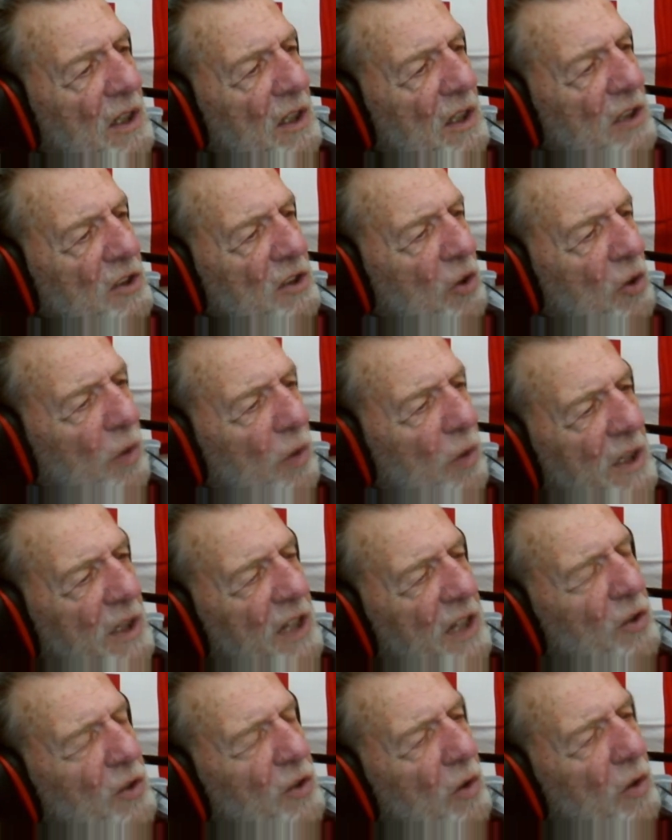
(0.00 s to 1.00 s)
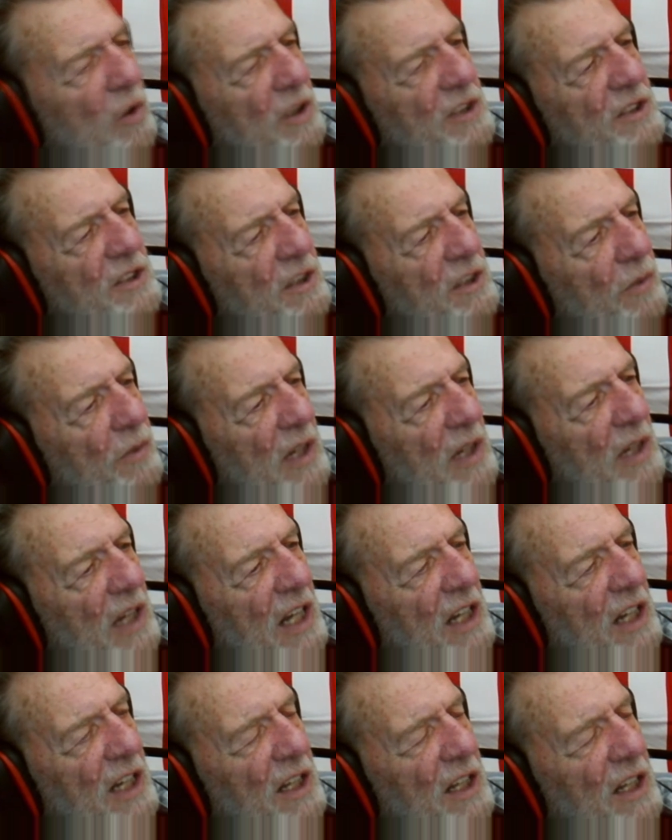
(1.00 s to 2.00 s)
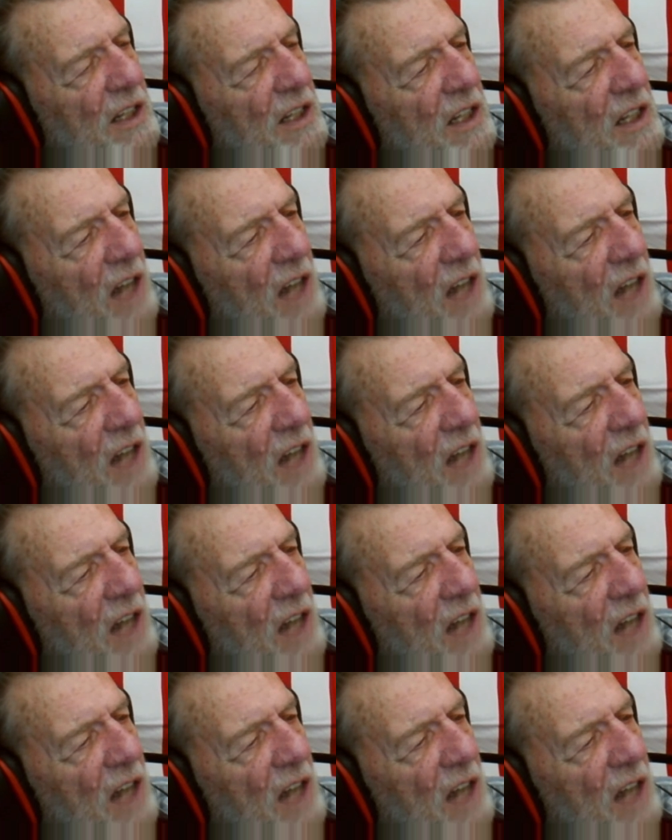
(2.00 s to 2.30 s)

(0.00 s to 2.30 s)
So when they told us that we needed a